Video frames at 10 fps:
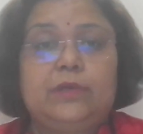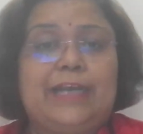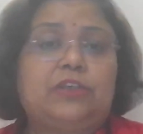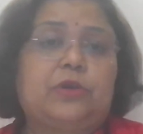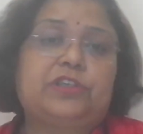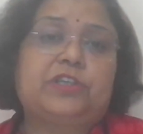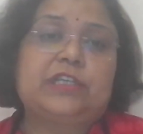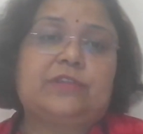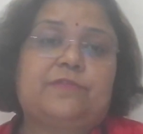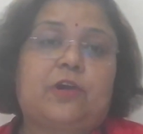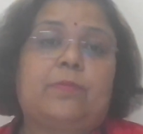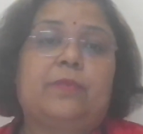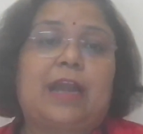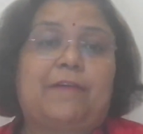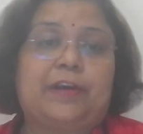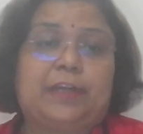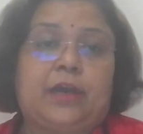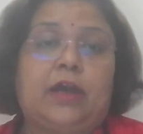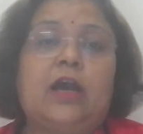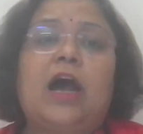Next question is from
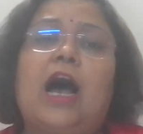Lavanya.